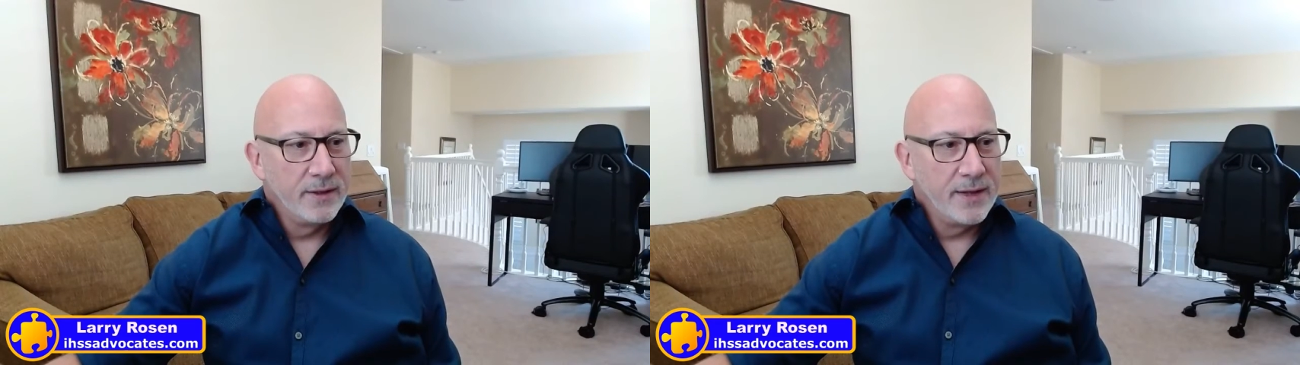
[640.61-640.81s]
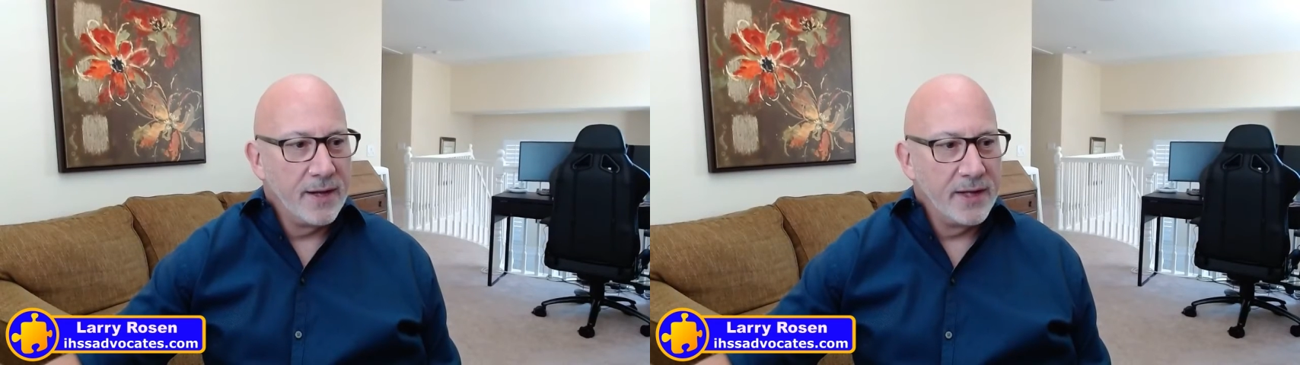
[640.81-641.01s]

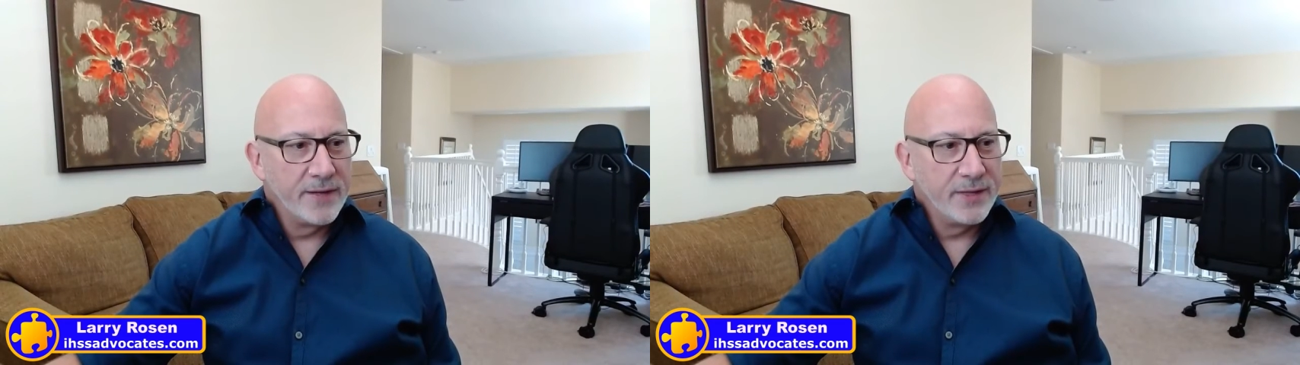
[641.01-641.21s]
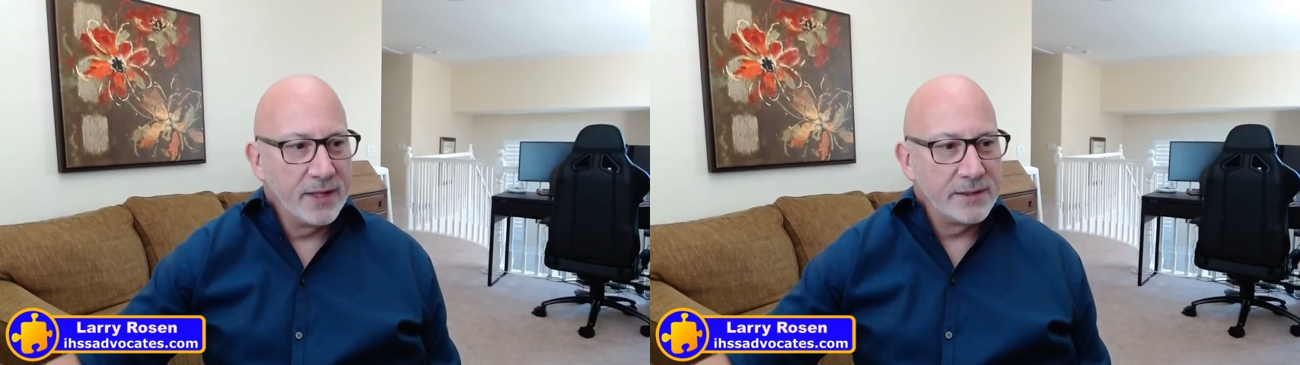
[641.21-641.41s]
Now that
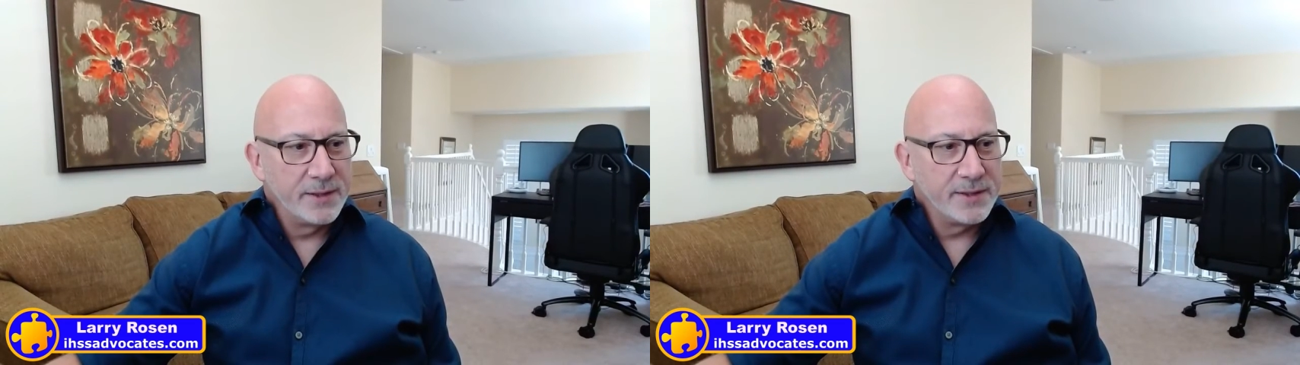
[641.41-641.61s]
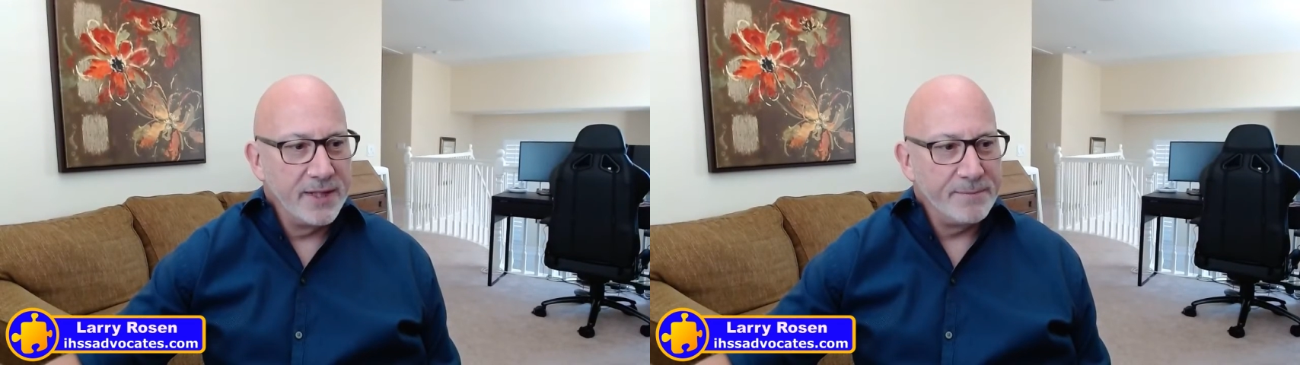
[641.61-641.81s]
everything's
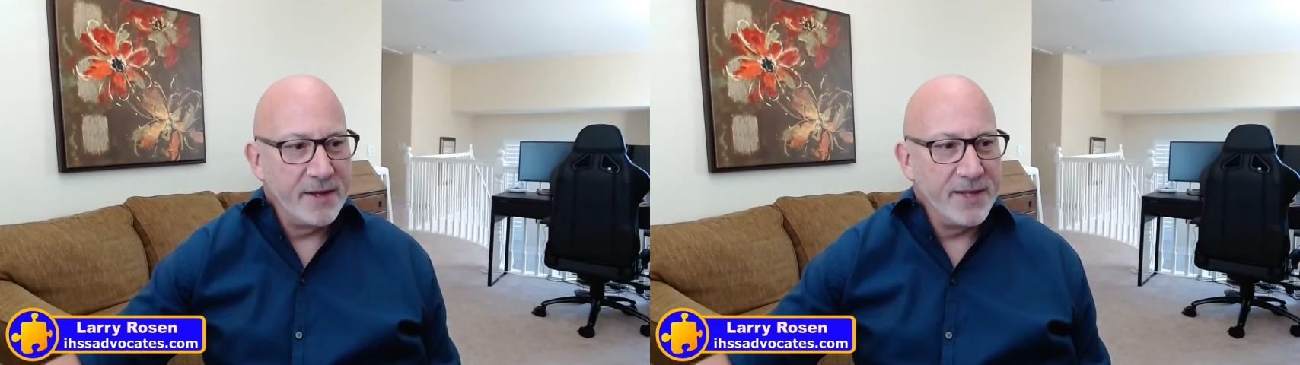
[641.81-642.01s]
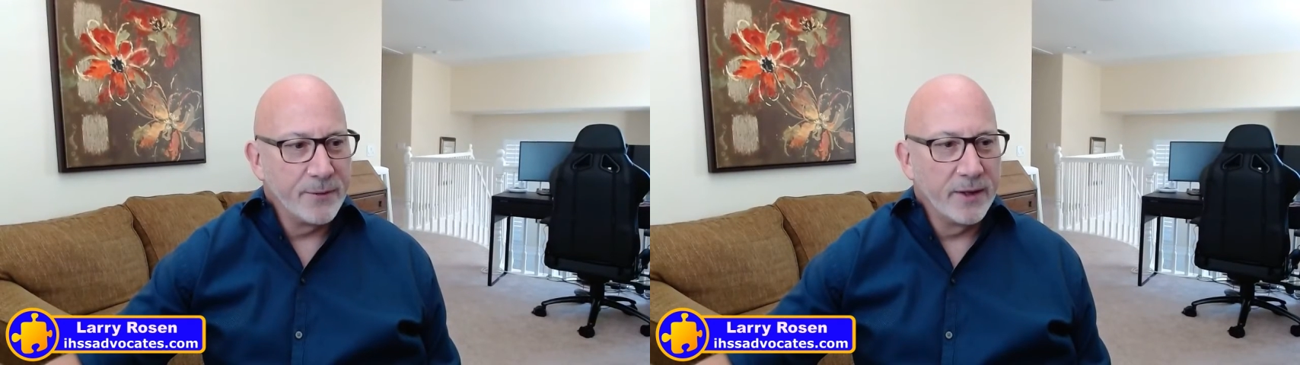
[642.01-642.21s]
loosening up,
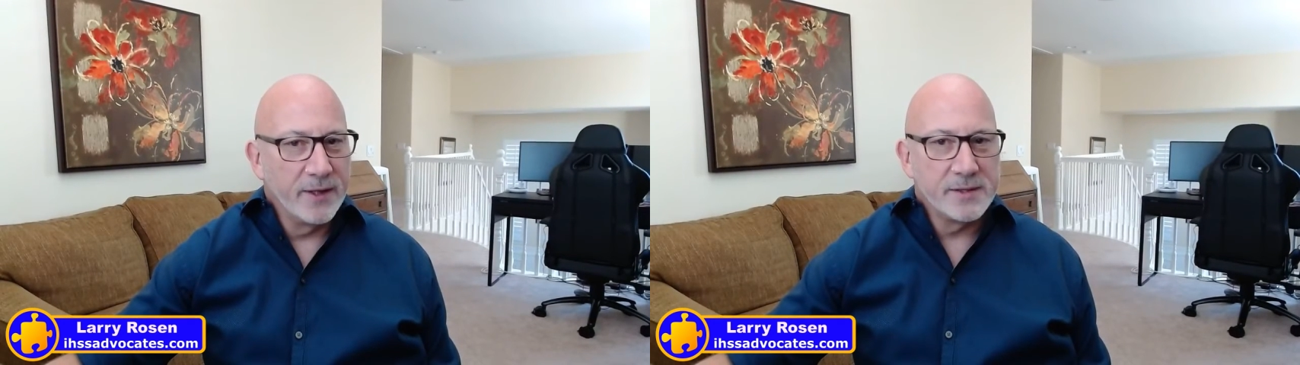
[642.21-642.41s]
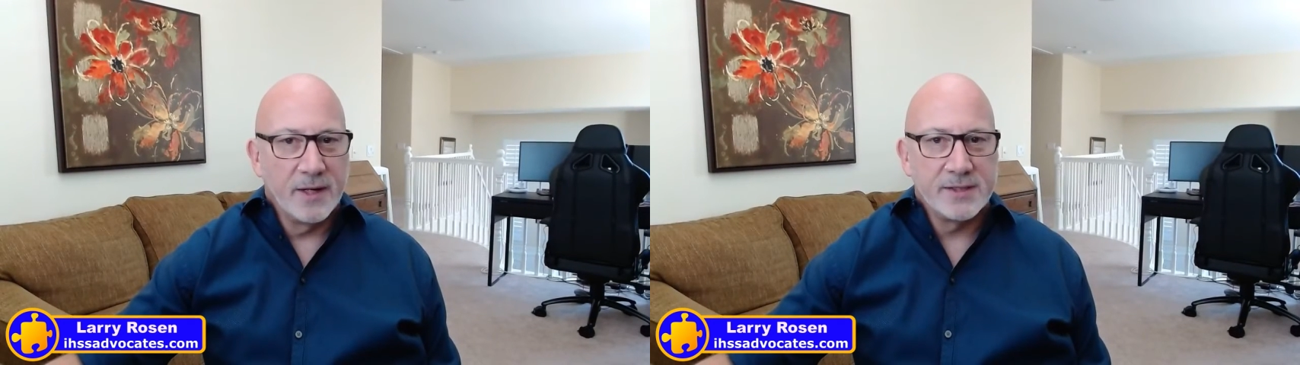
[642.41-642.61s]
I think we're going
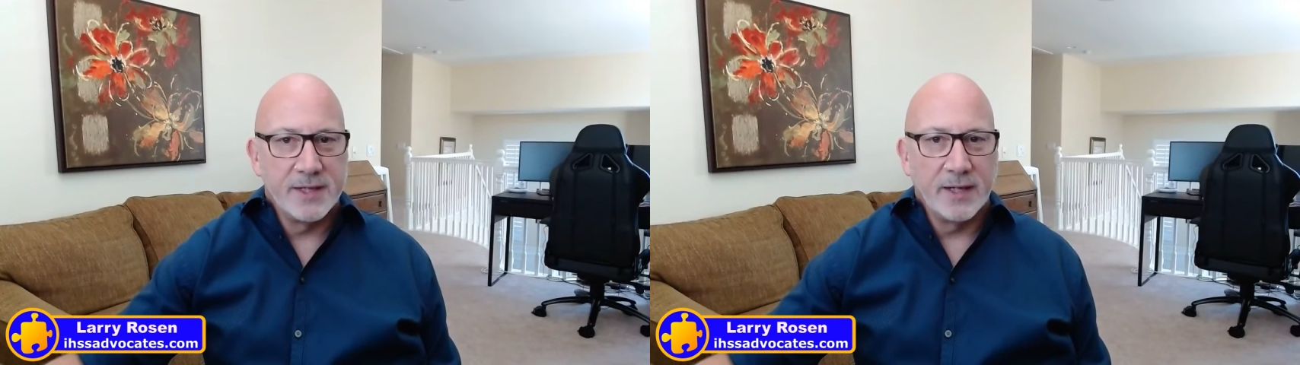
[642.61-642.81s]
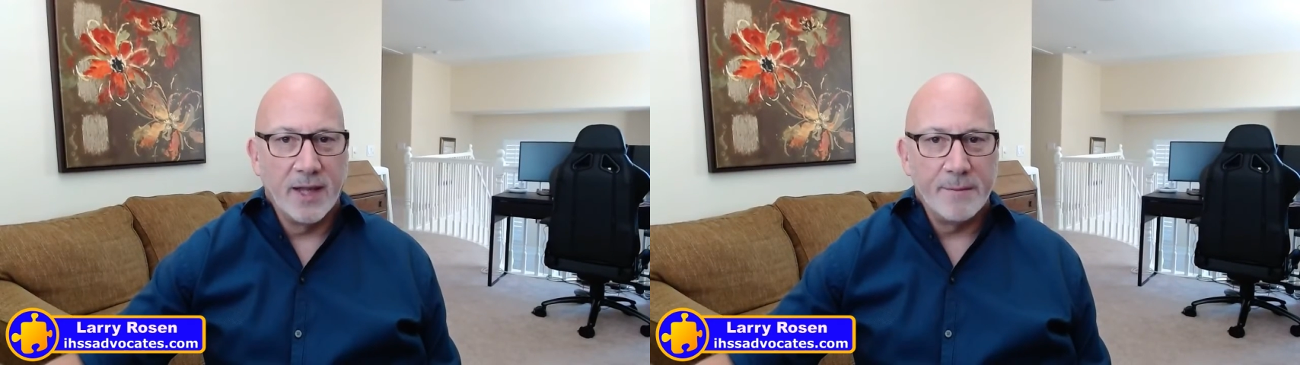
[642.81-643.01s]
to start
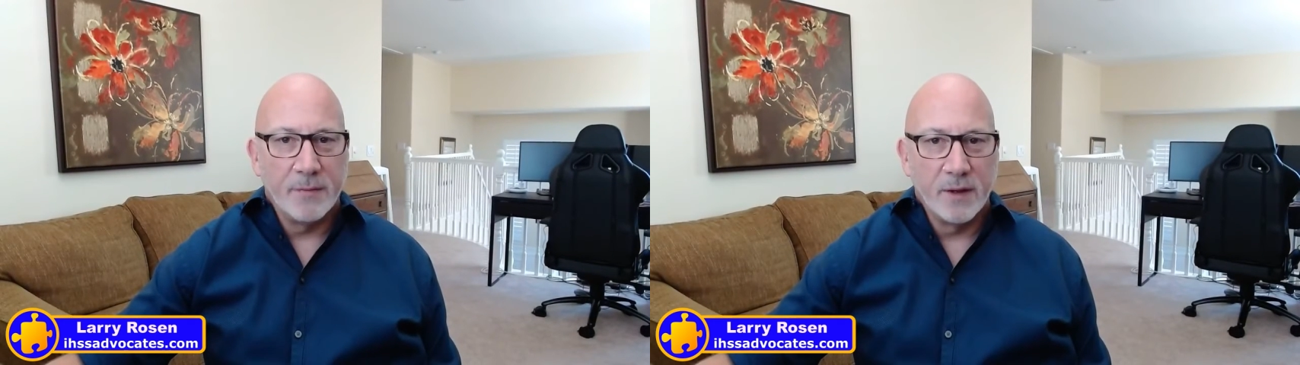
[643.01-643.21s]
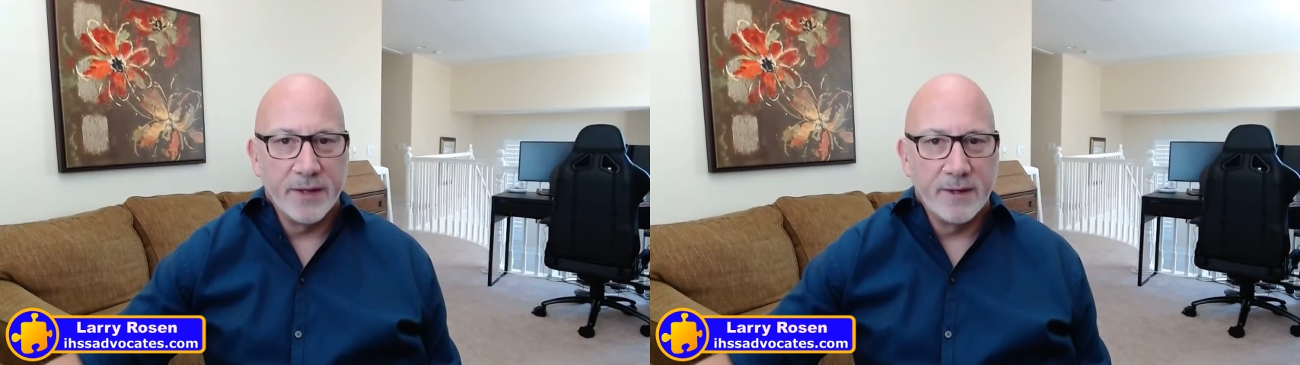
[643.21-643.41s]
seeing a lot
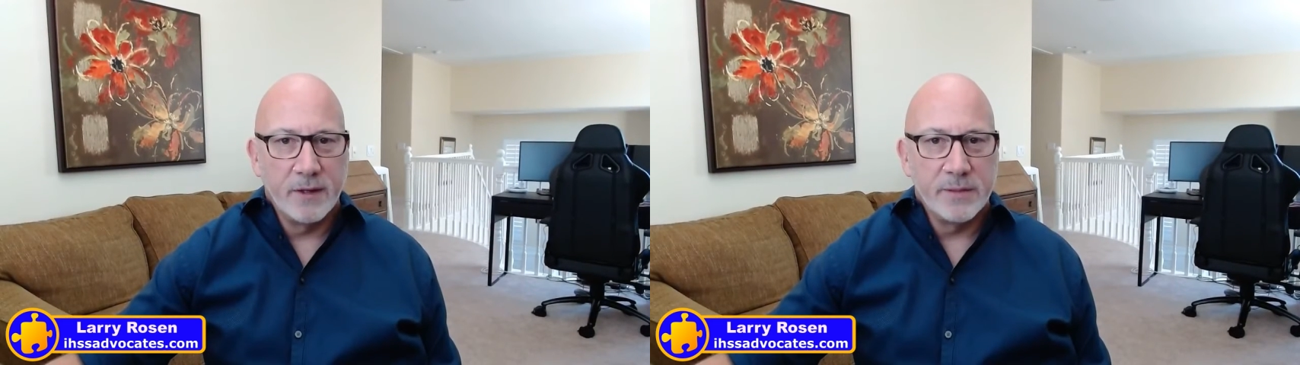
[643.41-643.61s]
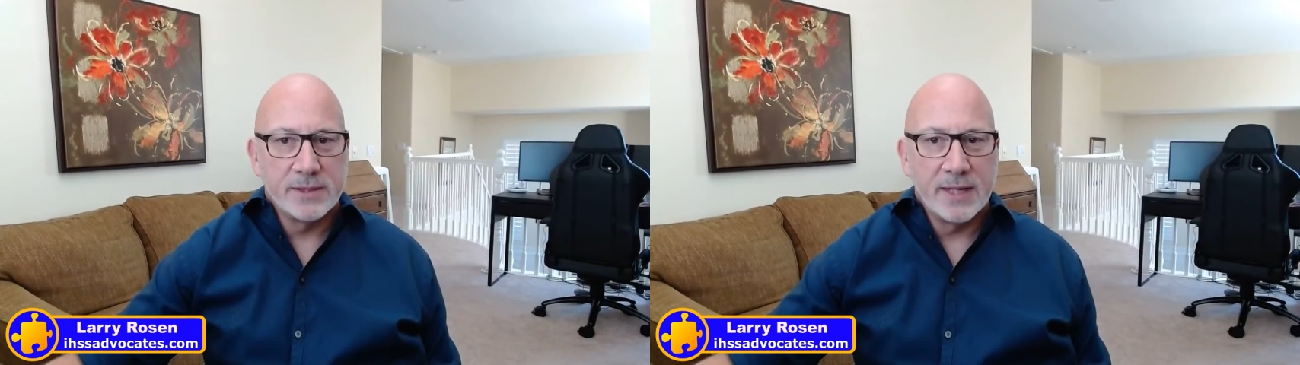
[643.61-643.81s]
more of the
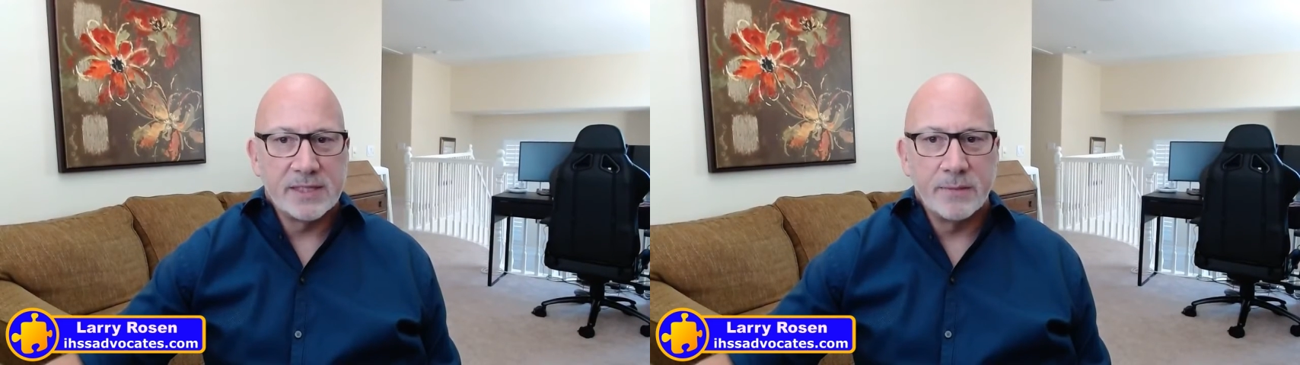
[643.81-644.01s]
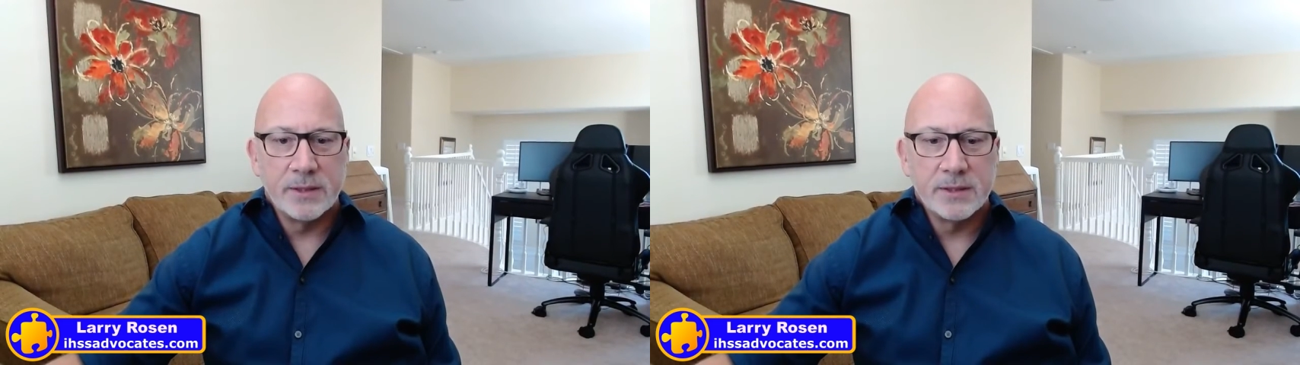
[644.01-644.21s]
in-home
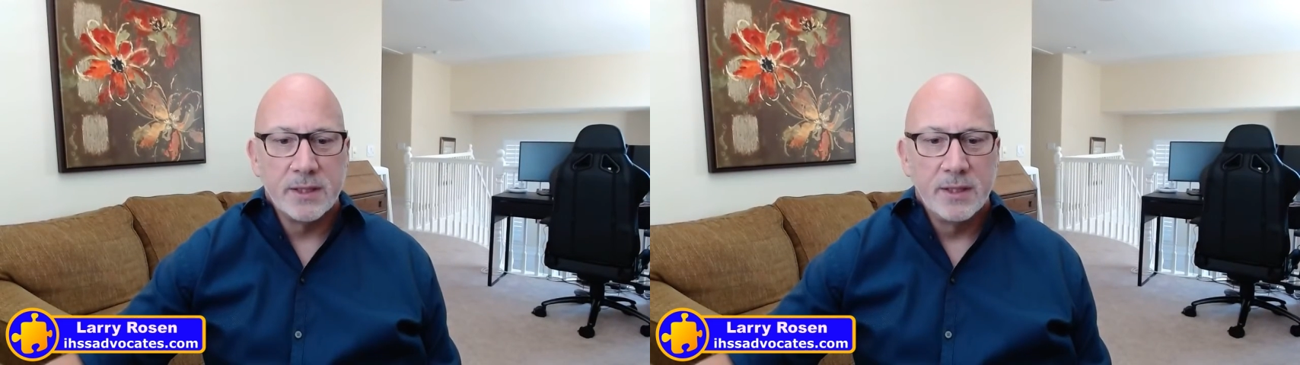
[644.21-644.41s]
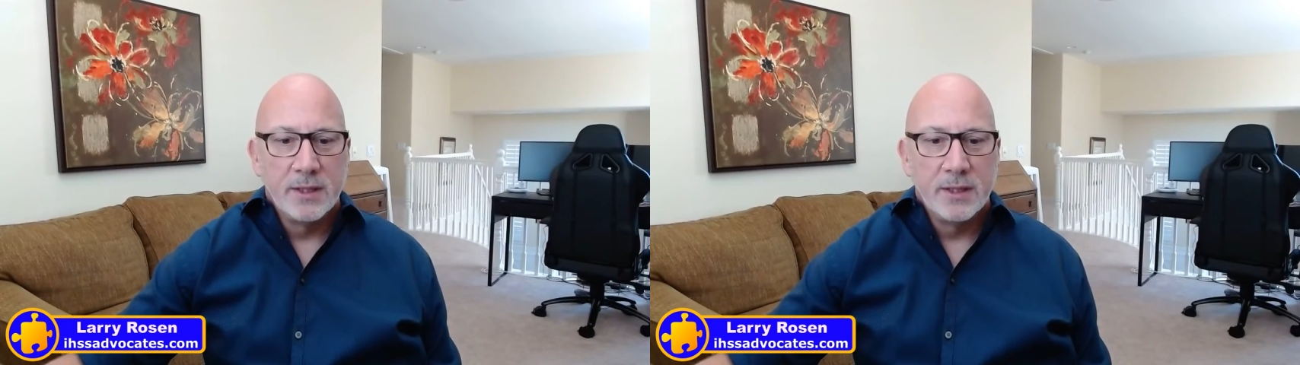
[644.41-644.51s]
assessments.